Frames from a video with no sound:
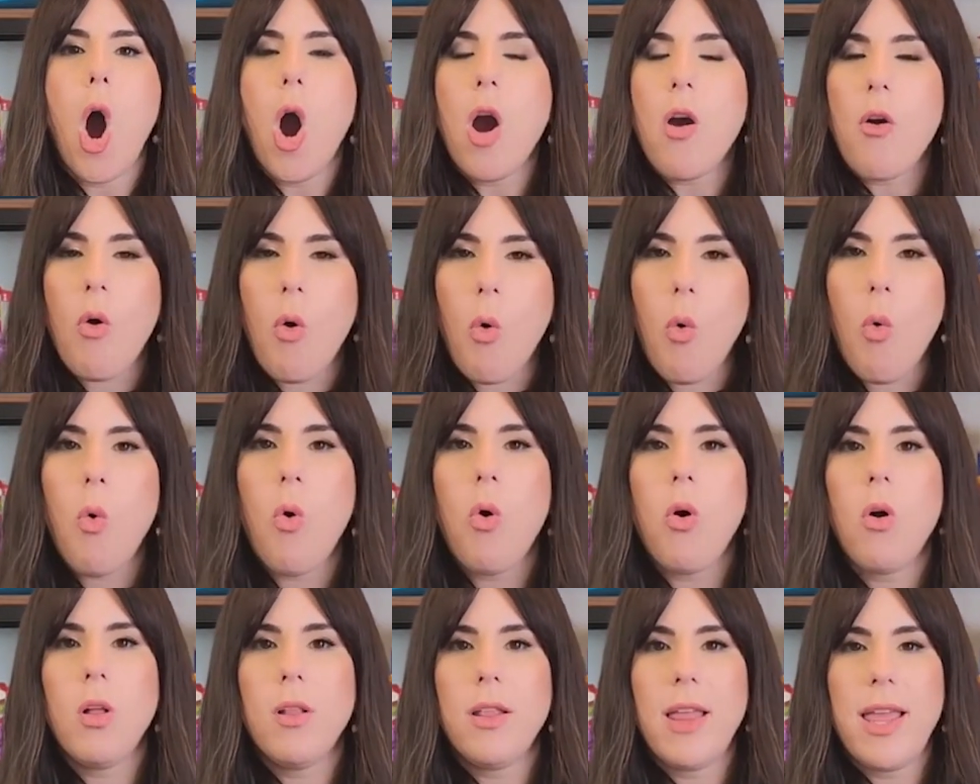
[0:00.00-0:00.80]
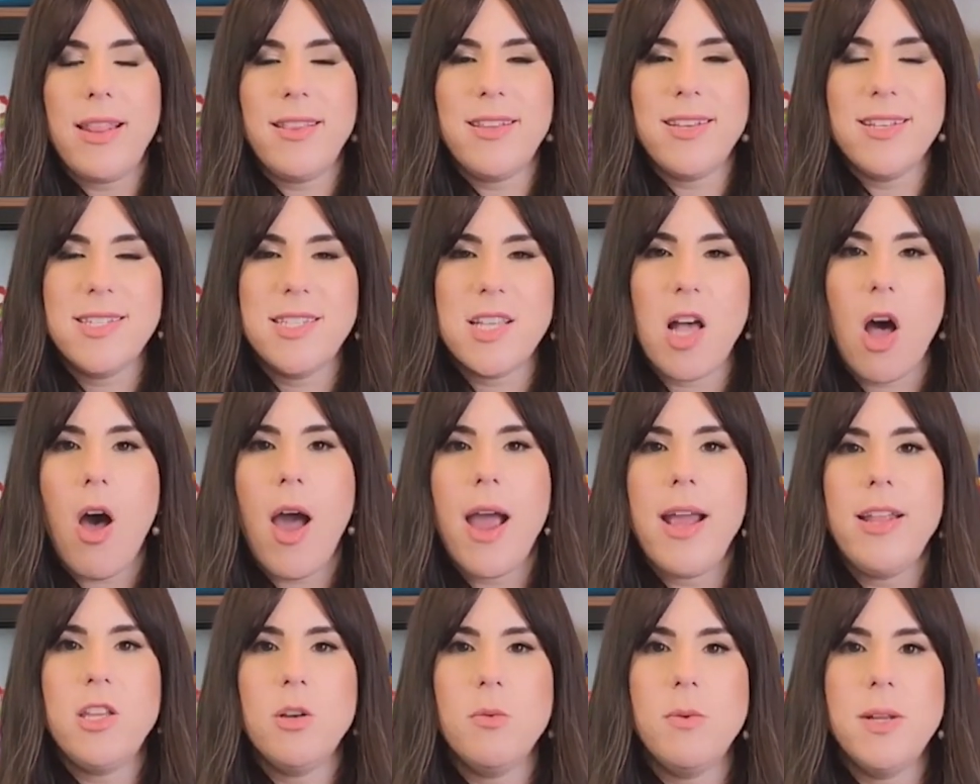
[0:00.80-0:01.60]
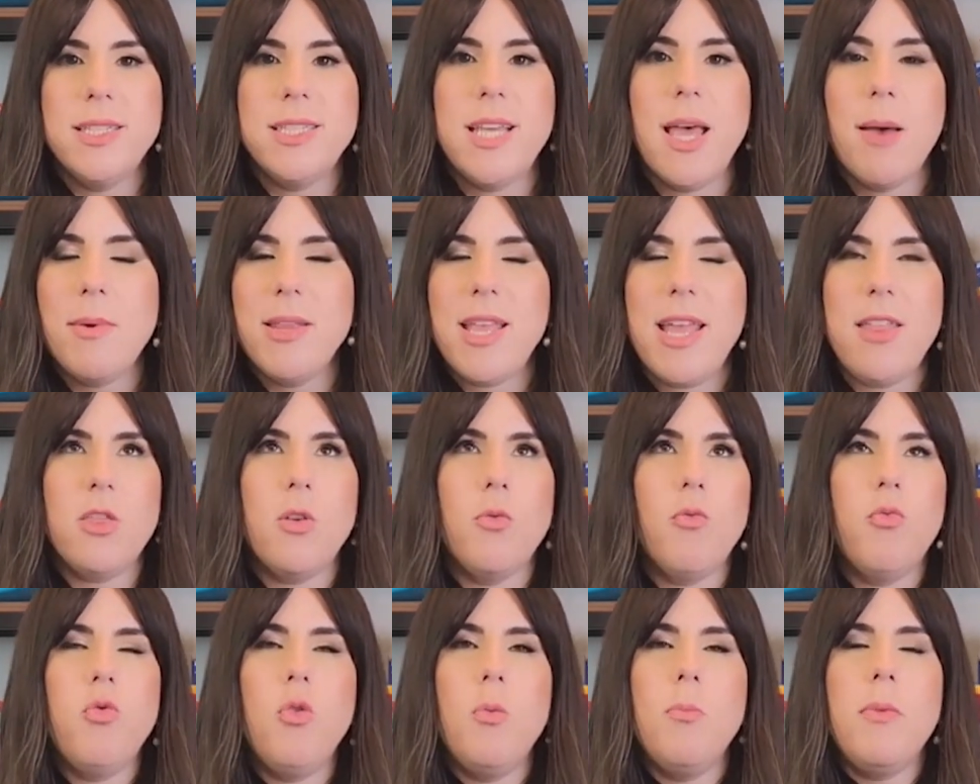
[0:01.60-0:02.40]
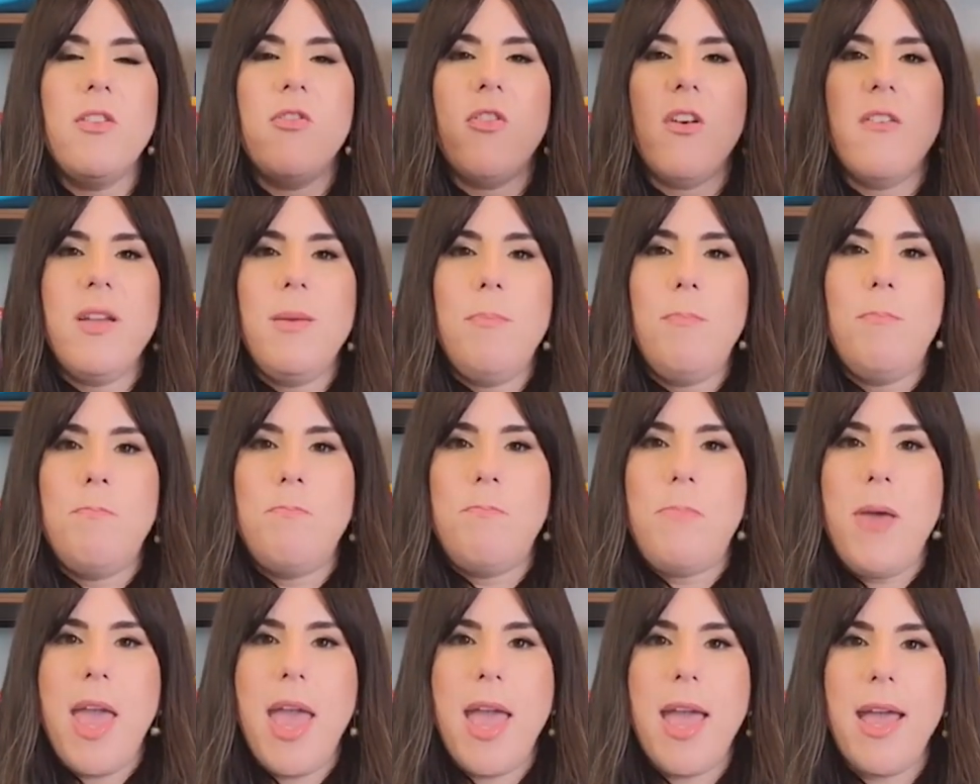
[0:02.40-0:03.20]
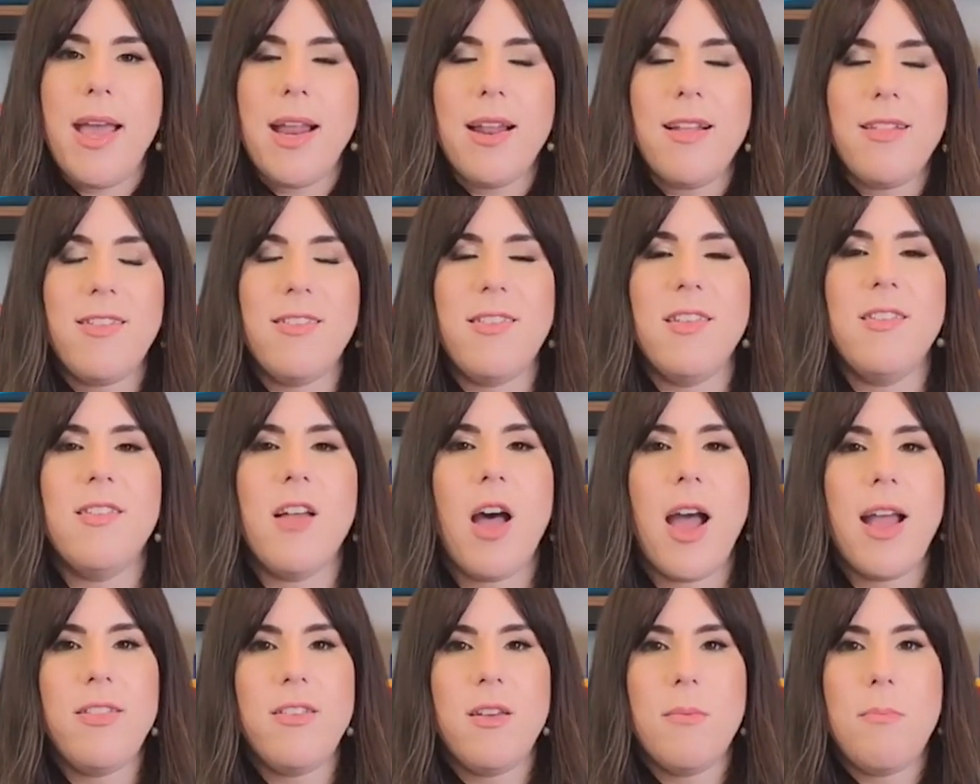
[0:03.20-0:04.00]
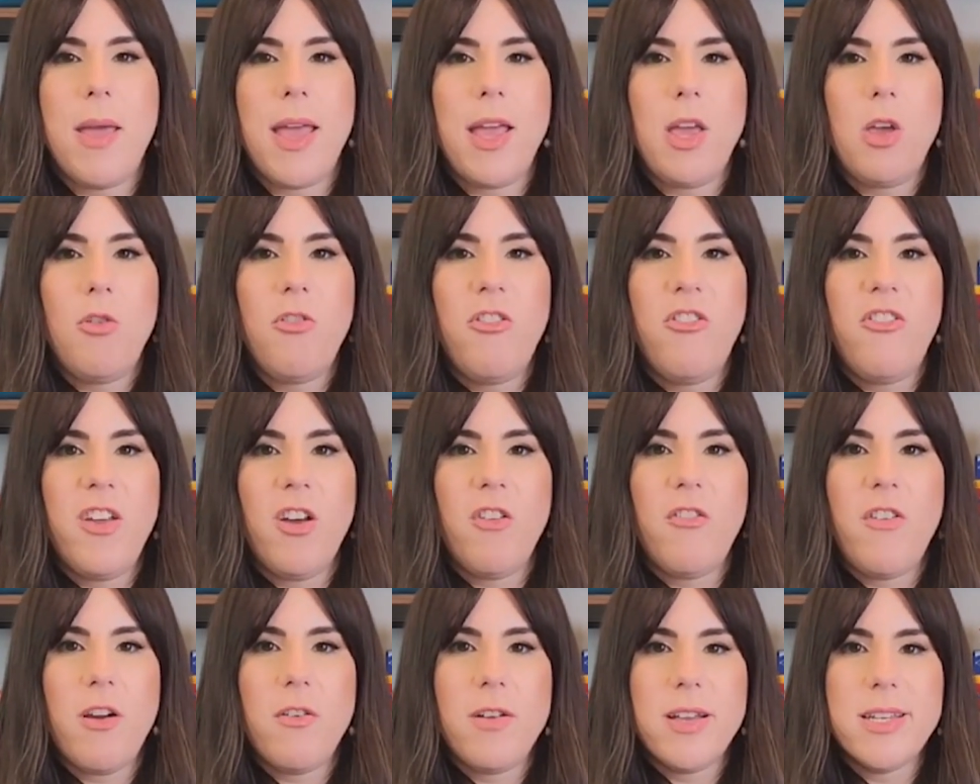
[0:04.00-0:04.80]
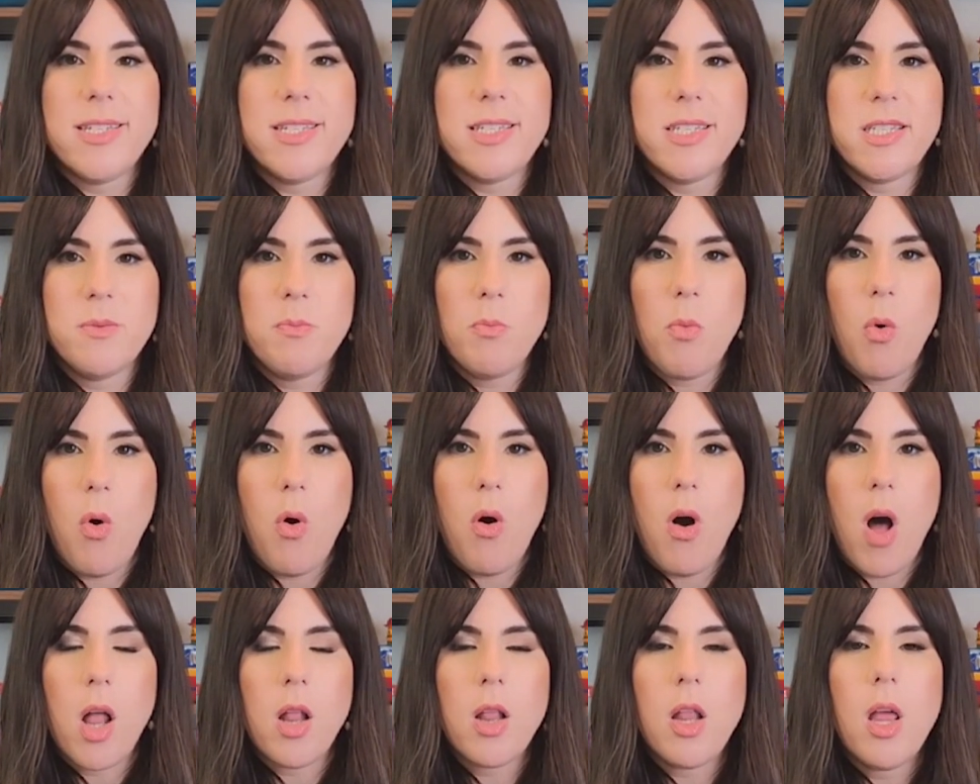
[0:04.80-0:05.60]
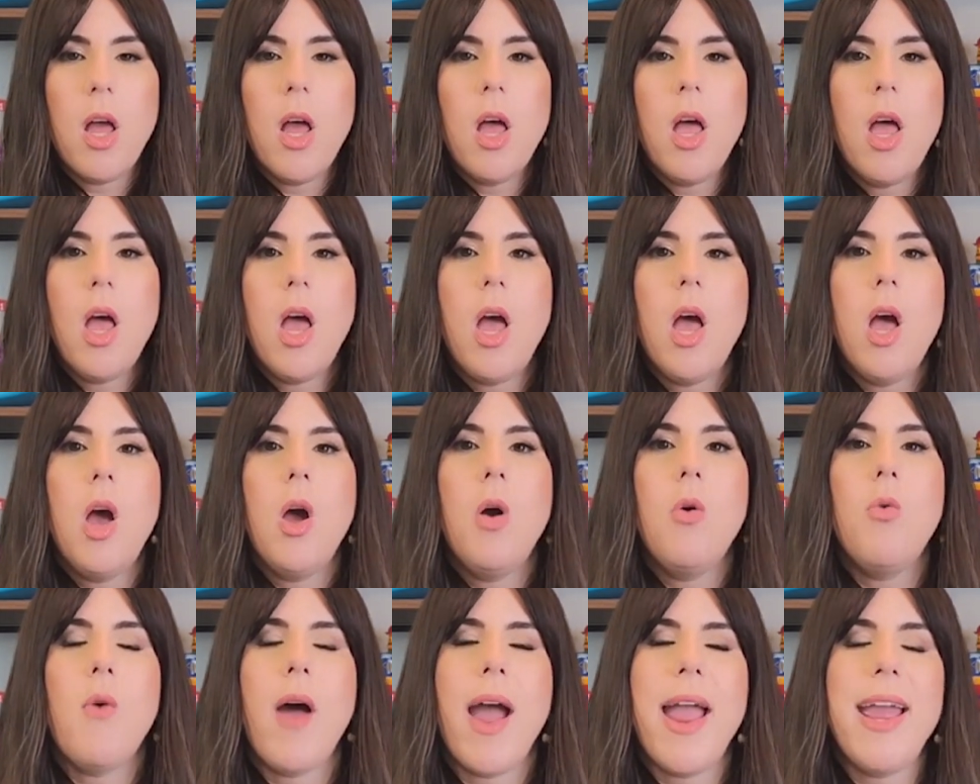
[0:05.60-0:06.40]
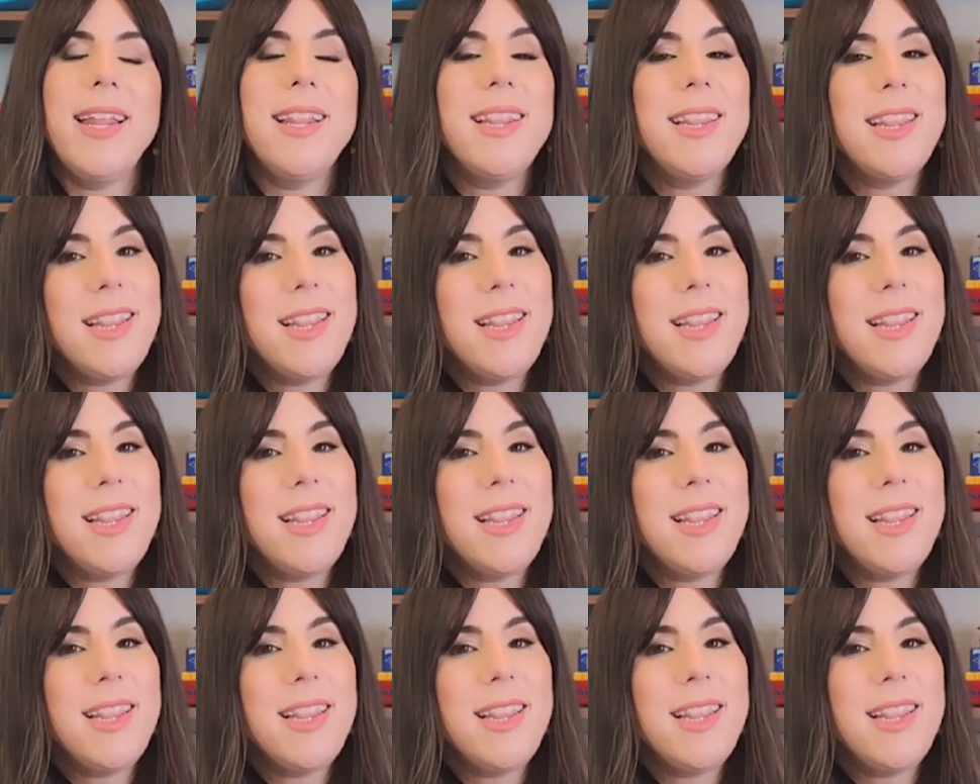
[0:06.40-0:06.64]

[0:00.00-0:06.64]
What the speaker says: are all designed to intimidate. The room is very big and it's designed to make you feel very small, right?